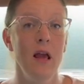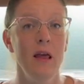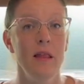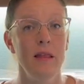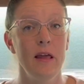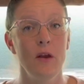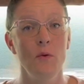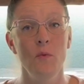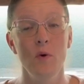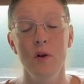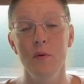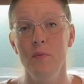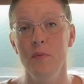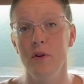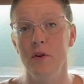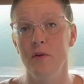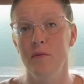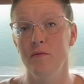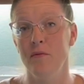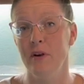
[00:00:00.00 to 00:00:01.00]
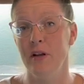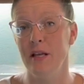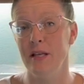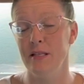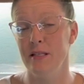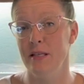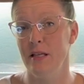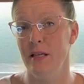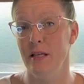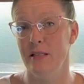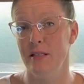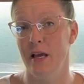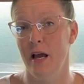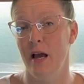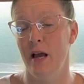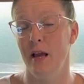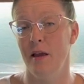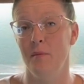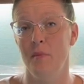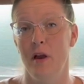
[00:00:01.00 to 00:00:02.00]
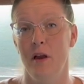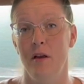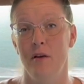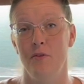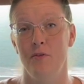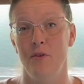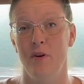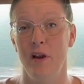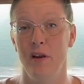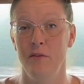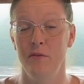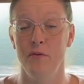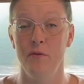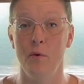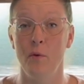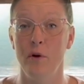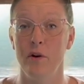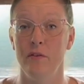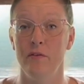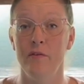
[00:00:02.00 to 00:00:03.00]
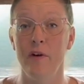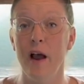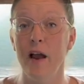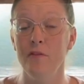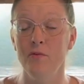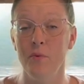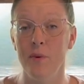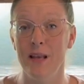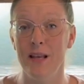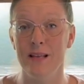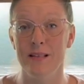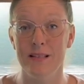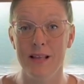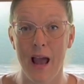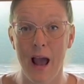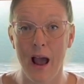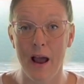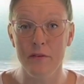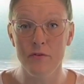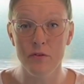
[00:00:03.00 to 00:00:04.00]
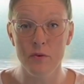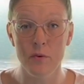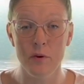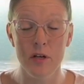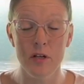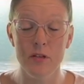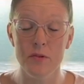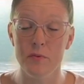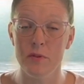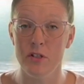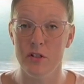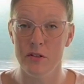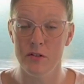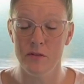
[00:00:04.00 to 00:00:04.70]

They will bloom for an extended time of around four to five weeks afterwards, which is